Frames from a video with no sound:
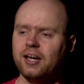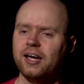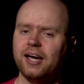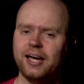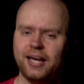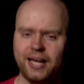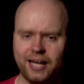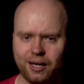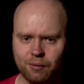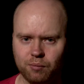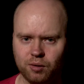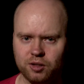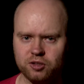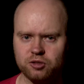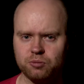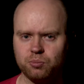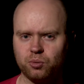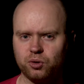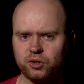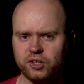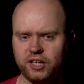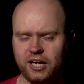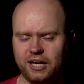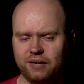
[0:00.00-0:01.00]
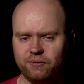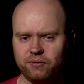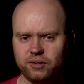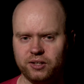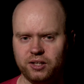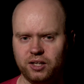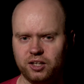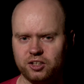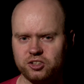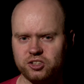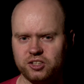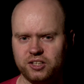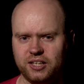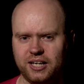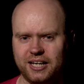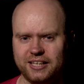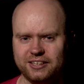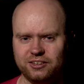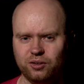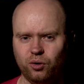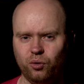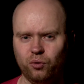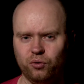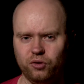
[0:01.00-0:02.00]
How much more gain reduction, I
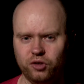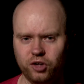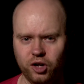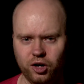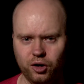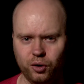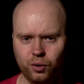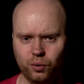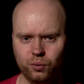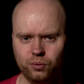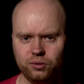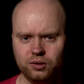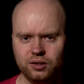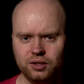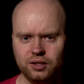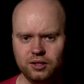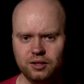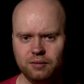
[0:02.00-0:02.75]
don't know,